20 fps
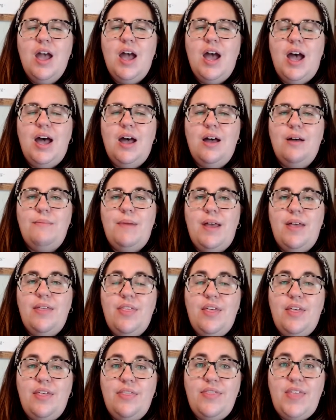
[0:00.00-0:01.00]

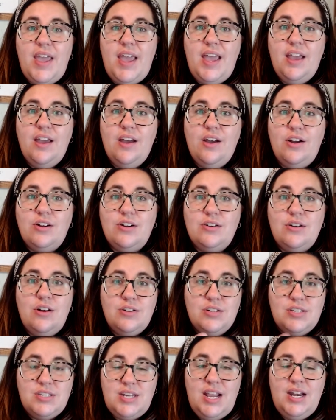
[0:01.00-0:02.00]
that they are
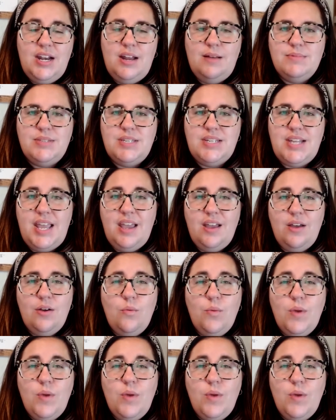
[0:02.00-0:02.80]
staying up to date.